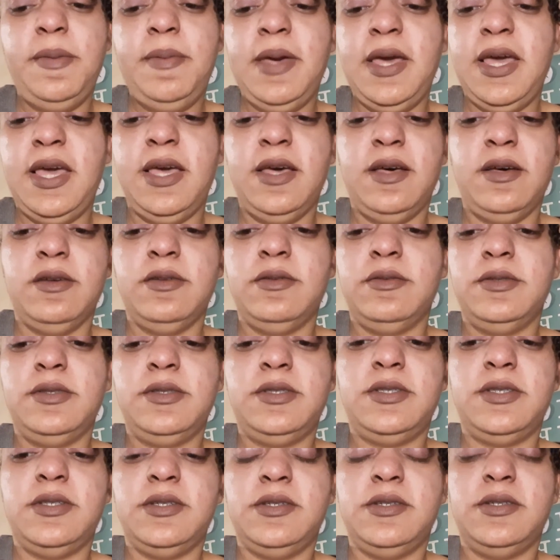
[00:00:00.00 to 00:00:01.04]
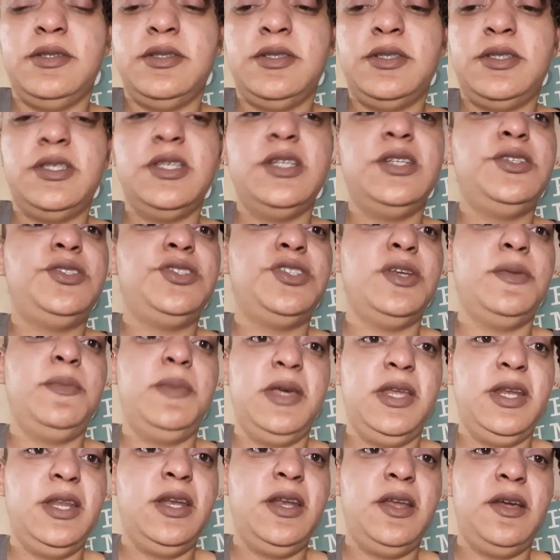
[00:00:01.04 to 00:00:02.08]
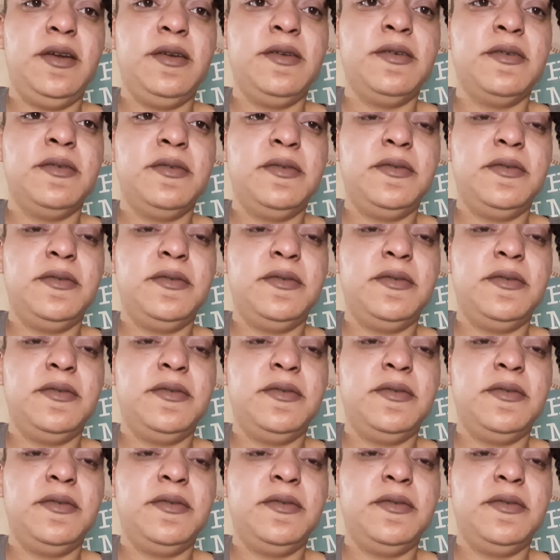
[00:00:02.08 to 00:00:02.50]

pounds since she been in there.